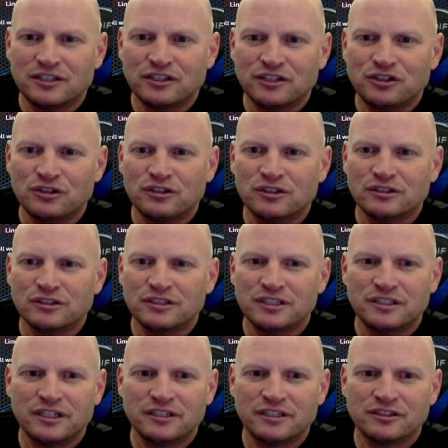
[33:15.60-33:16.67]
Set your
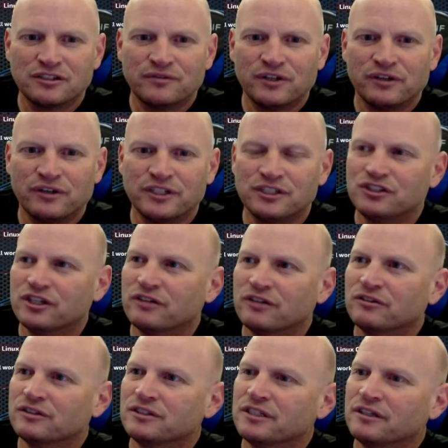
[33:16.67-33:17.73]
currency settings, configuration
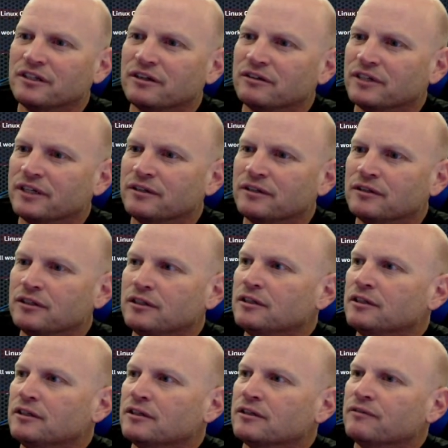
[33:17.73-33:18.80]
general, it's in there, okay.
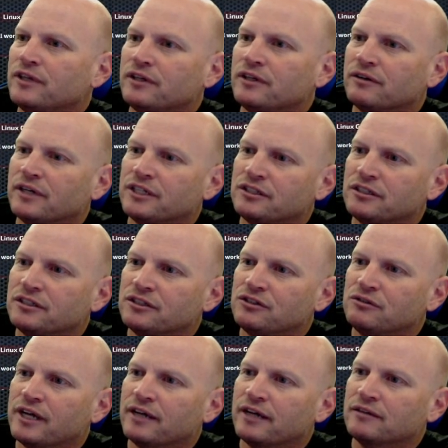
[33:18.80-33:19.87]
Configuration, let's
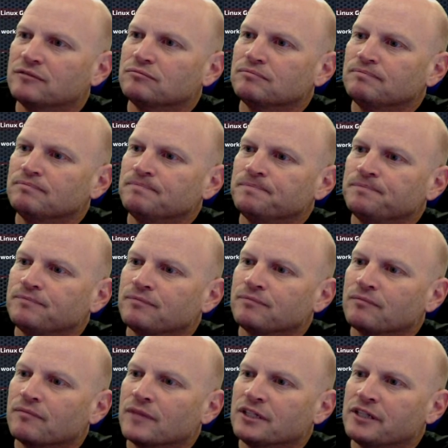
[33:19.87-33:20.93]
do that.
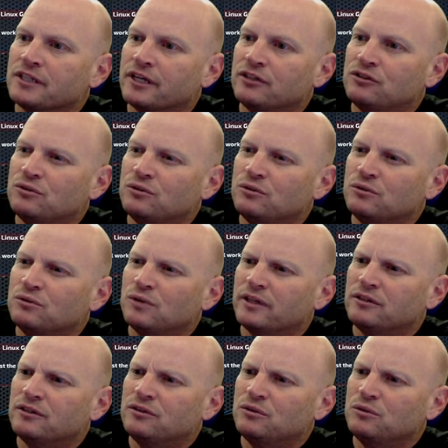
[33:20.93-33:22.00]
Because I do,
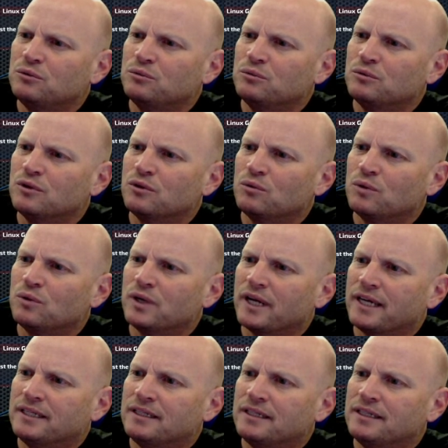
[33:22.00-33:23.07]
I do know what
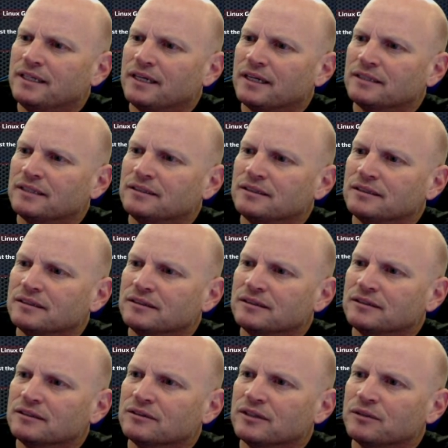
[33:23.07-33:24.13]
I get.
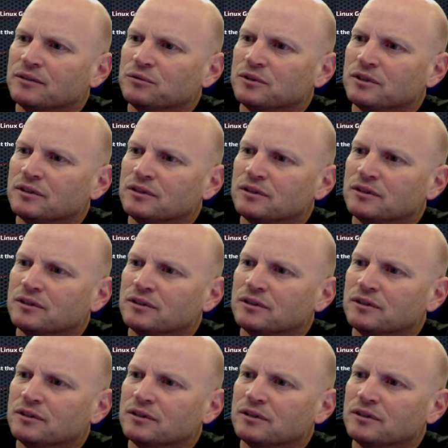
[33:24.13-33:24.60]
That